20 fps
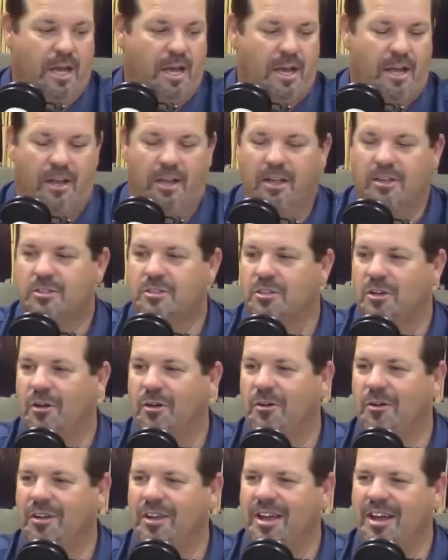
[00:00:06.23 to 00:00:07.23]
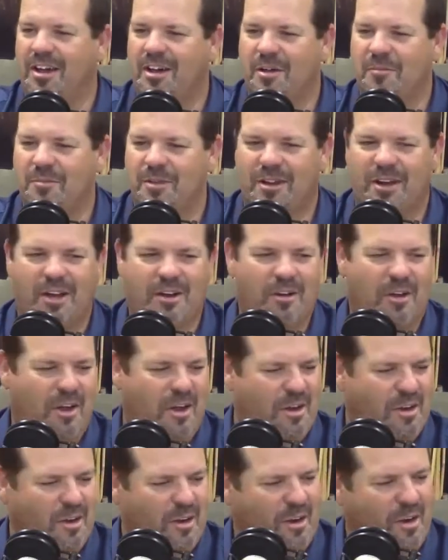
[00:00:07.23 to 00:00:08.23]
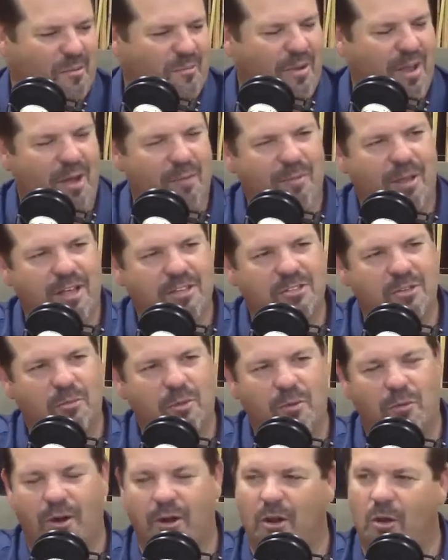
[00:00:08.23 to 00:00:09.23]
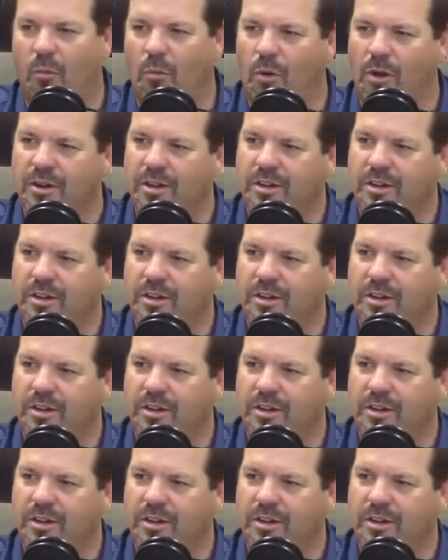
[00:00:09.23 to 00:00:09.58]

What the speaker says: I guess so. Yeah, I mean, I'm guessing we want to go 1 to